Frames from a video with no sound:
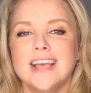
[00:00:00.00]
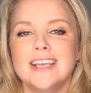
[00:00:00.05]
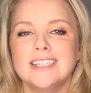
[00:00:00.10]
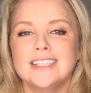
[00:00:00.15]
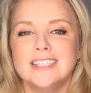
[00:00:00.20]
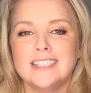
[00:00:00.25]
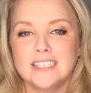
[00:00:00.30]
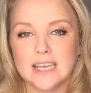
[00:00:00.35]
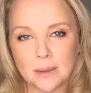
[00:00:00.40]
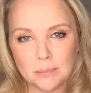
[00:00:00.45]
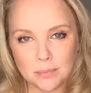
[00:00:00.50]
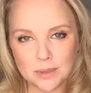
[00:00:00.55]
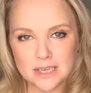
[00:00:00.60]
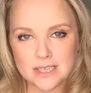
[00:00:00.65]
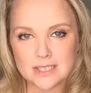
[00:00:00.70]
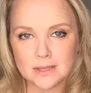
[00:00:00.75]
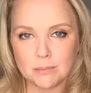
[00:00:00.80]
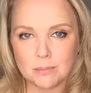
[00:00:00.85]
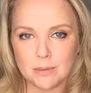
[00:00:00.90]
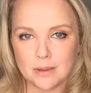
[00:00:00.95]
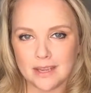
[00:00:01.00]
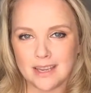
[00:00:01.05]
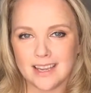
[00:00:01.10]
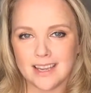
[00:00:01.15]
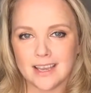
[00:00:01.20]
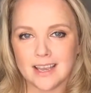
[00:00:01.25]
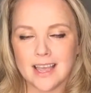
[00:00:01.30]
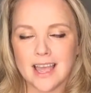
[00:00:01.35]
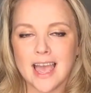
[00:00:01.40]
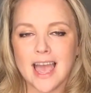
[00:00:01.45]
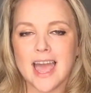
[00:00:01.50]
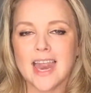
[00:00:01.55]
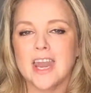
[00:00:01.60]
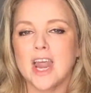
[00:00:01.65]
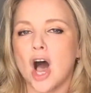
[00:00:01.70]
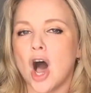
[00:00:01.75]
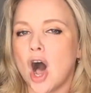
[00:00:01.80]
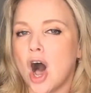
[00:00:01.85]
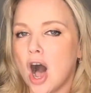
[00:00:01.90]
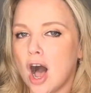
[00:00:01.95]
step into being
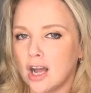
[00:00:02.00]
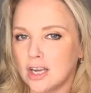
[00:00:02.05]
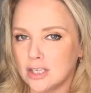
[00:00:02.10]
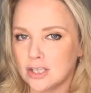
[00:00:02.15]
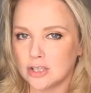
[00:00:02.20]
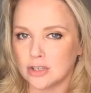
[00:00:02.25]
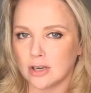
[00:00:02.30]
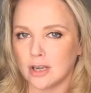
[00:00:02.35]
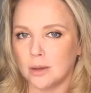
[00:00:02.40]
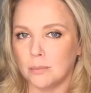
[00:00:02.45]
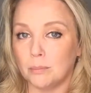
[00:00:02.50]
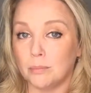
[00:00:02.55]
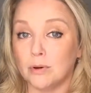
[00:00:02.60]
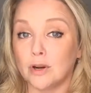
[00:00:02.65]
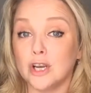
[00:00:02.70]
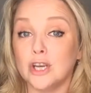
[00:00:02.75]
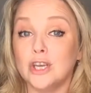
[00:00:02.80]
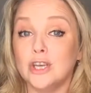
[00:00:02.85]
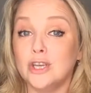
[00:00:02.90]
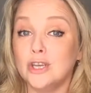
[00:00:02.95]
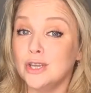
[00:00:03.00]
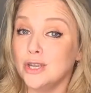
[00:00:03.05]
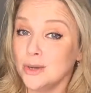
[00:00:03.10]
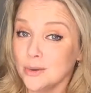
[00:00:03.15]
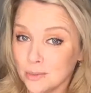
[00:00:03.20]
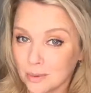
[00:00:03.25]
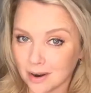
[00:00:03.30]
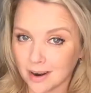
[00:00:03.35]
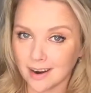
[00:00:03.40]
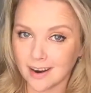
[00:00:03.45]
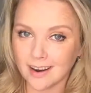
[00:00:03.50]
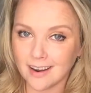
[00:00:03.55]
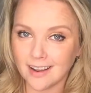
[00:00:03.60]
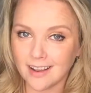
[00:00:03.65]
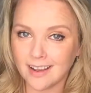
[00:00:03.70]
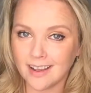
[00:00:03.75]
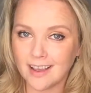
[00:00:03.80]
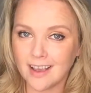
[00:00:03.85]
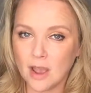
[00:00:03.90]
an entrepreneur